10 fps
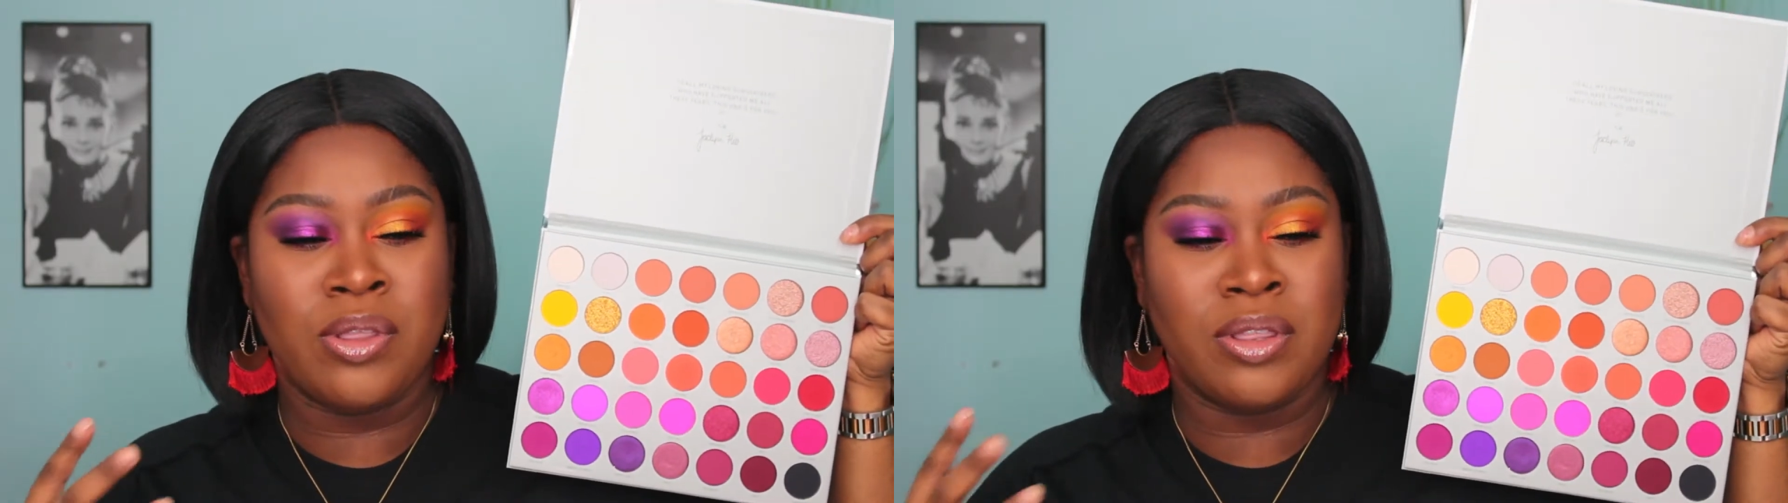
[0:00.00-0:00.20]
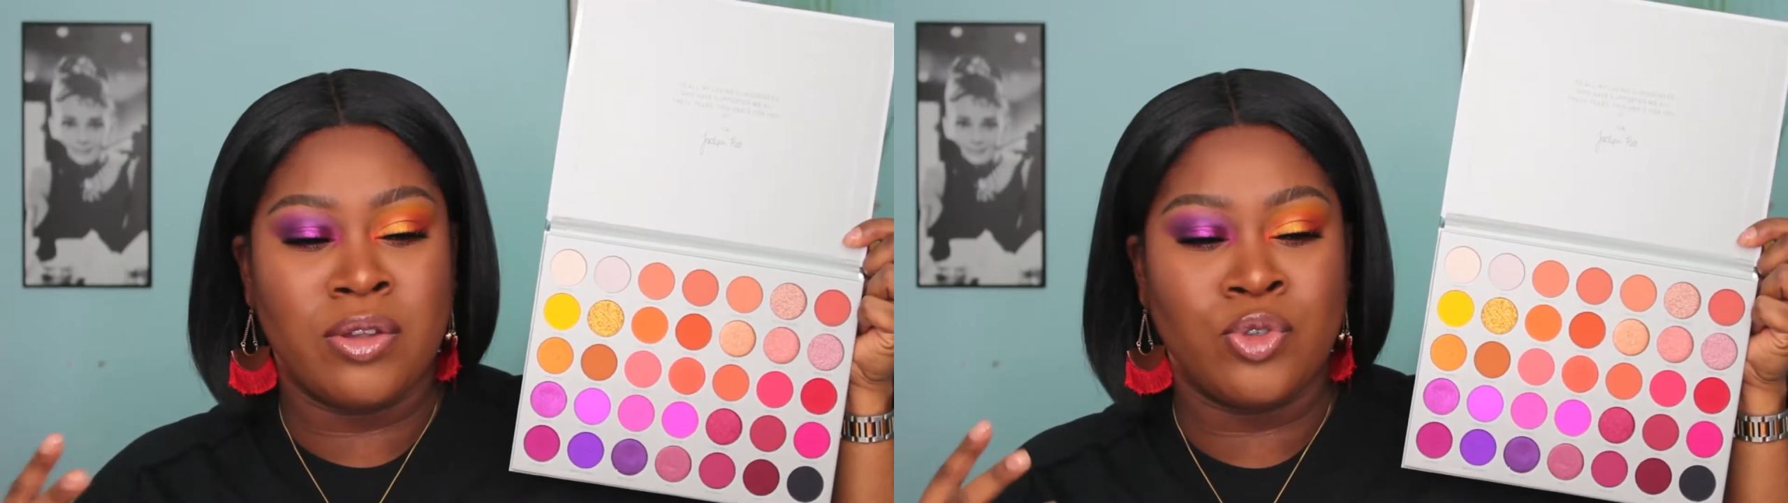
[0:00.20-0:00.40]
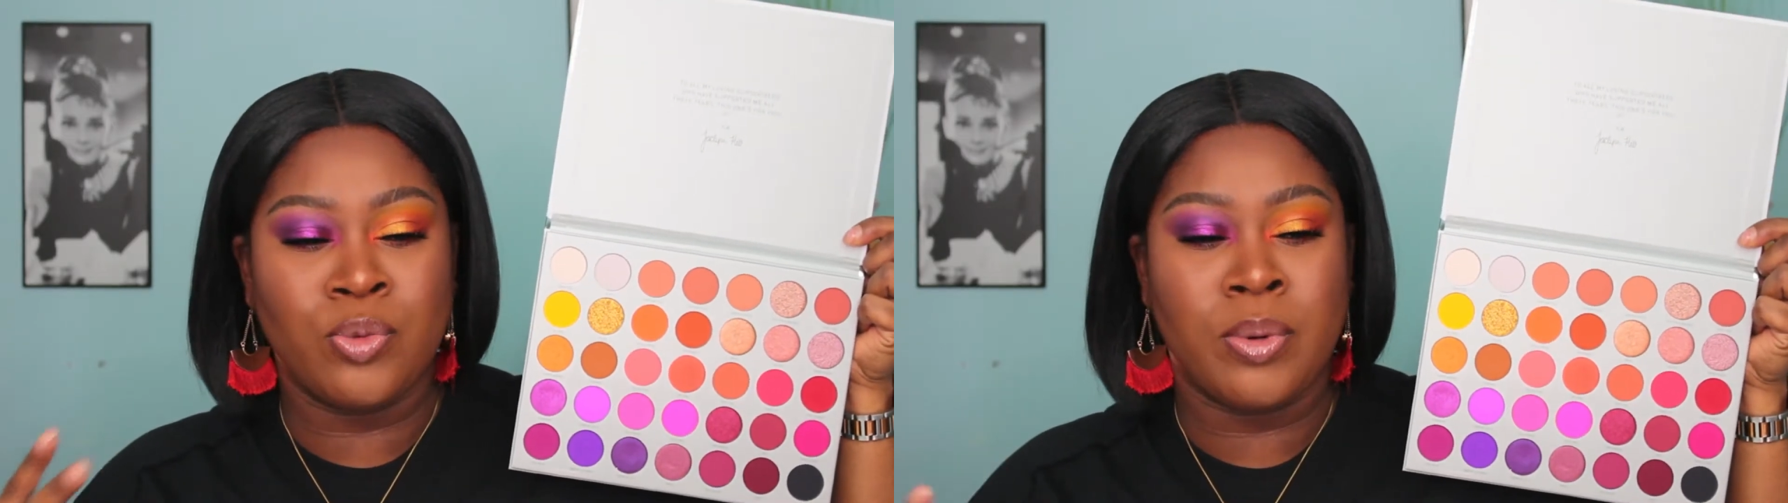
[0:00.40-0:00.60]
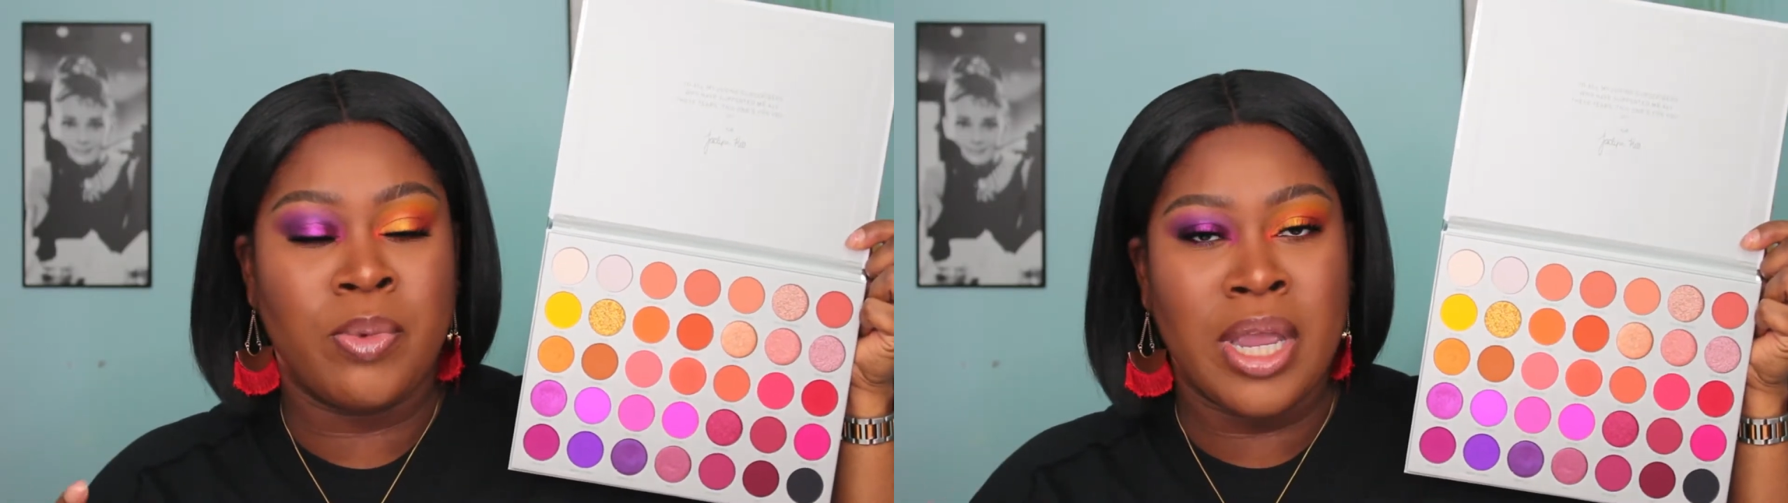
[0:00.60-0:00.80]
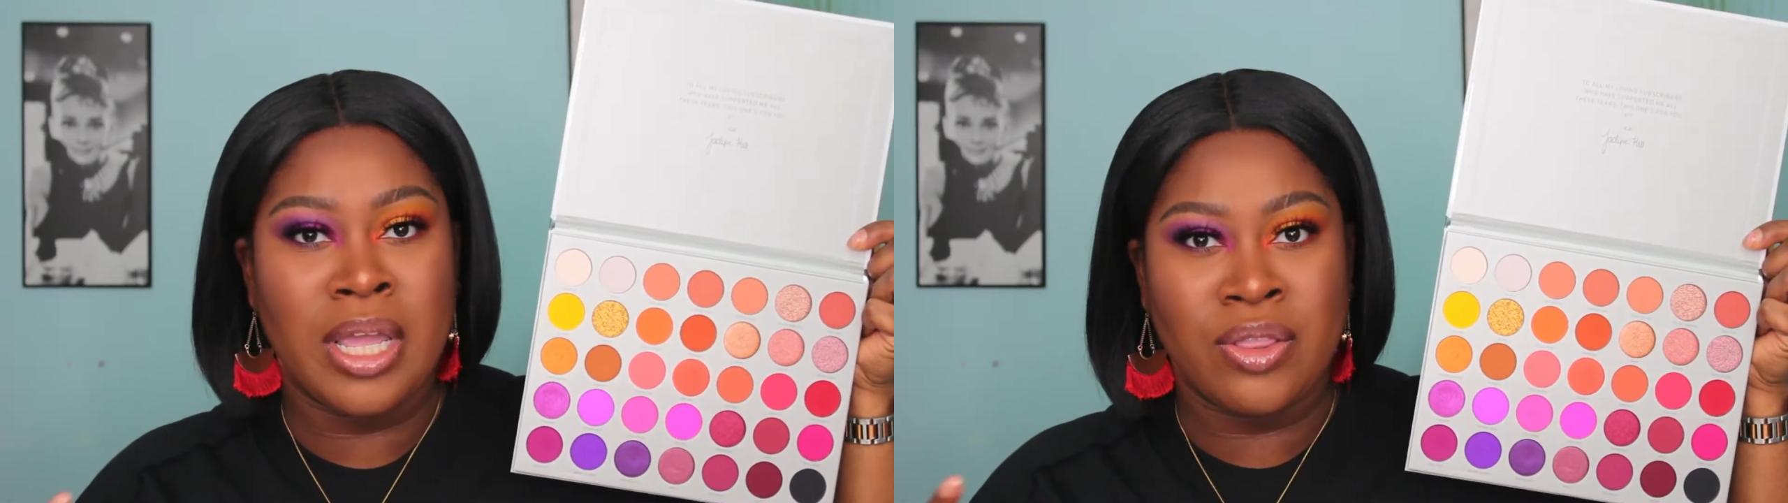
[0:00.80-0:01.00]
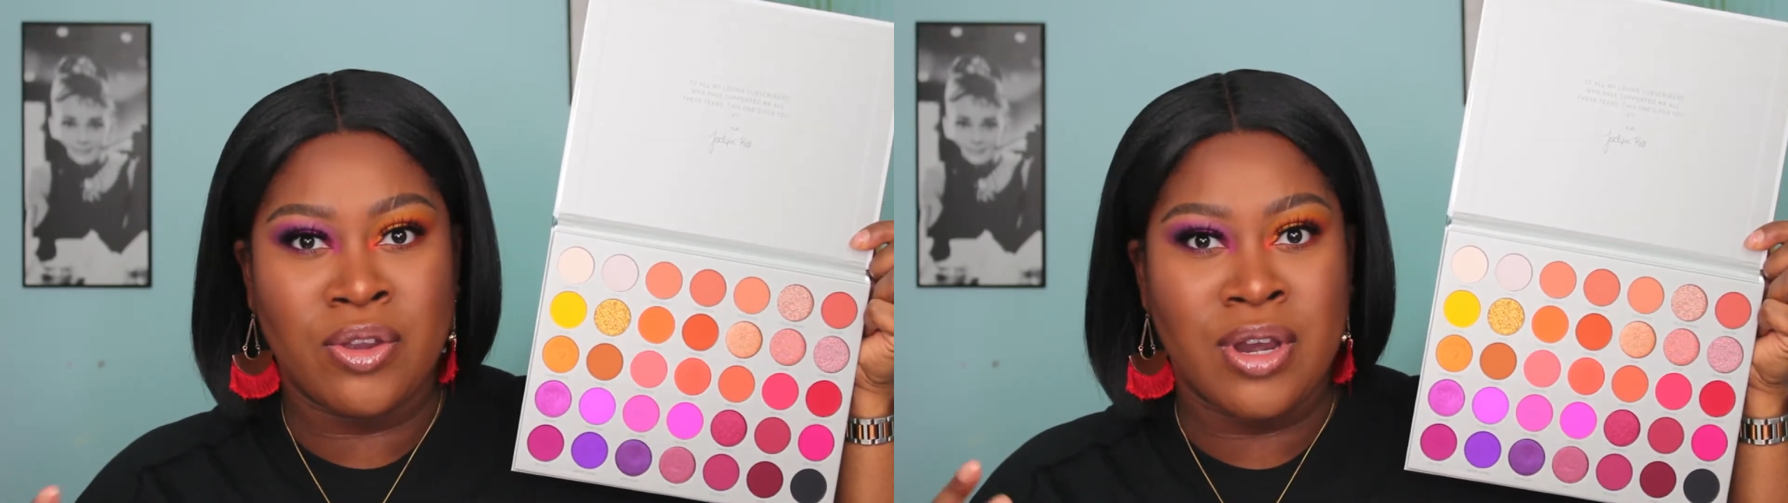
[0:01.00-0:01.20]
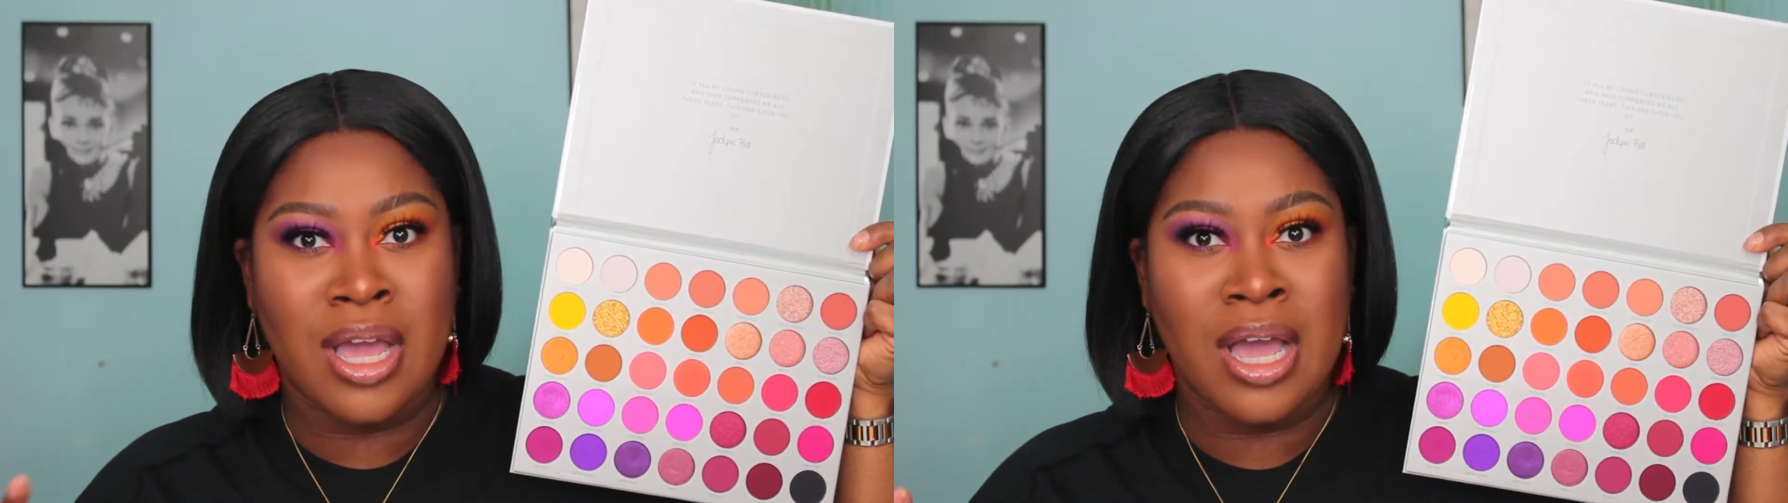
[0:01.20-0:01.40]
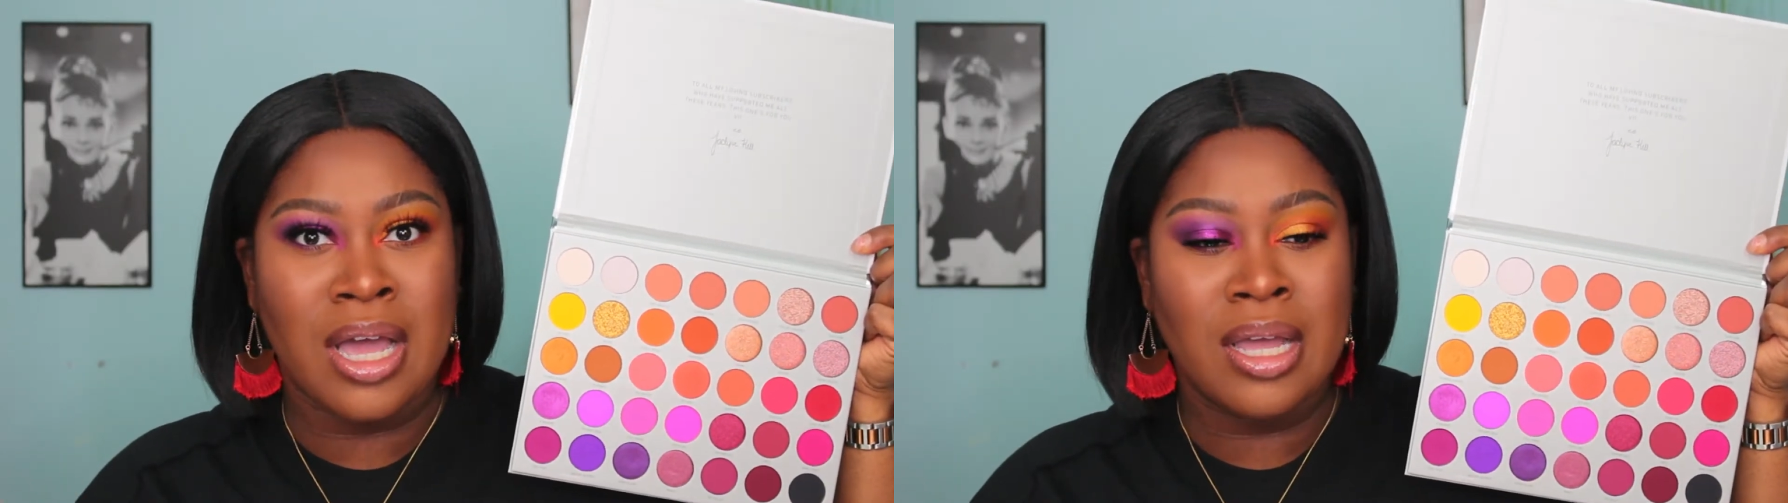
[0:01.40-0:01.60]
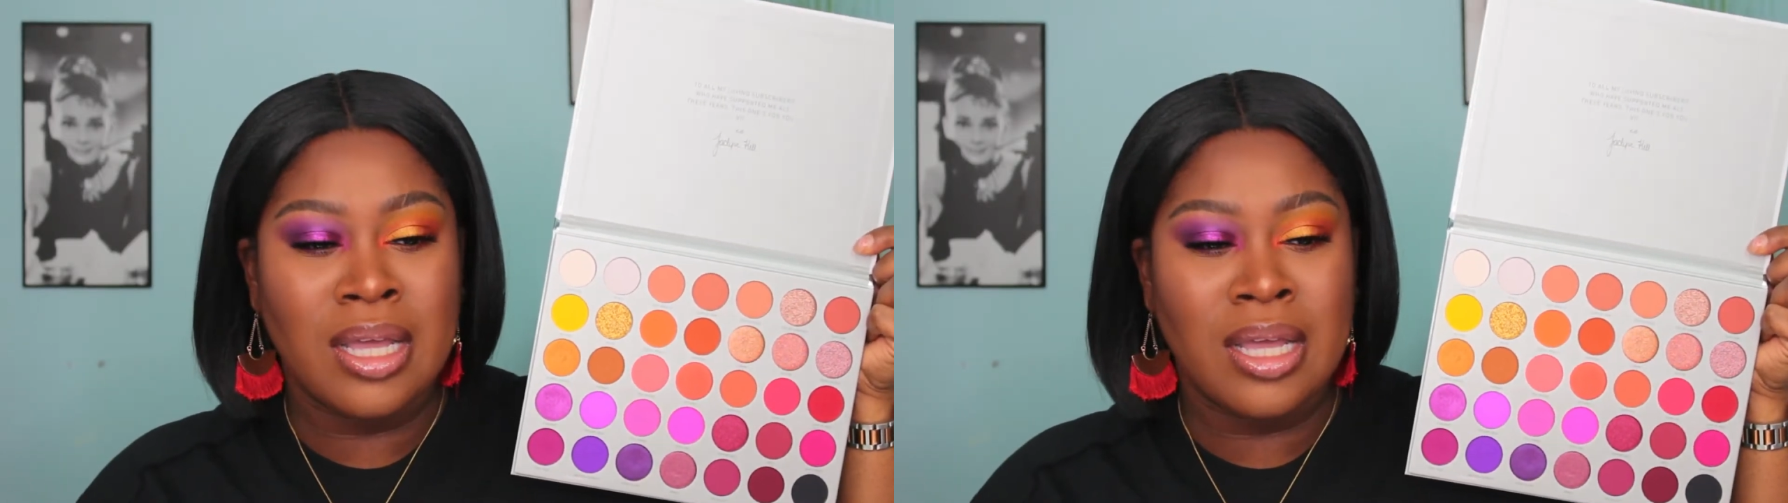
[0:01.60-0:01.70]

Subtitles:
think they're super bright and they're not